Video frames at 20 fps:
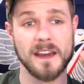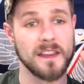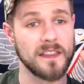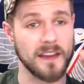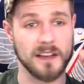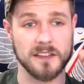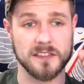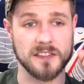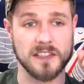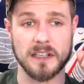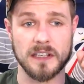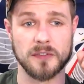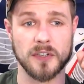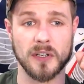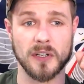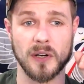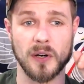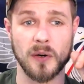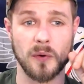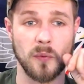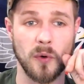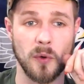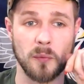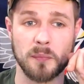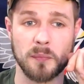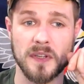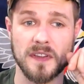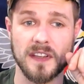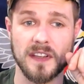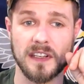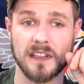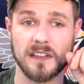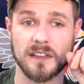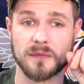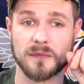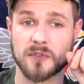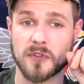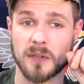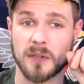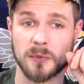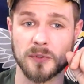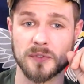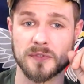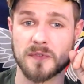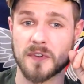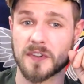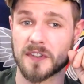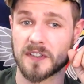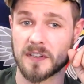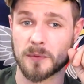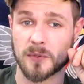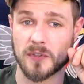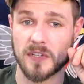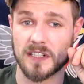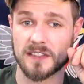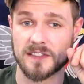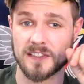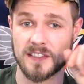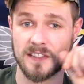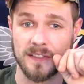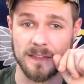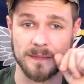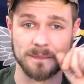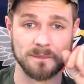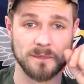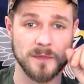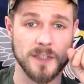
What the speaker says: Thanksgiving won't be the end of troubles for the Democrats either.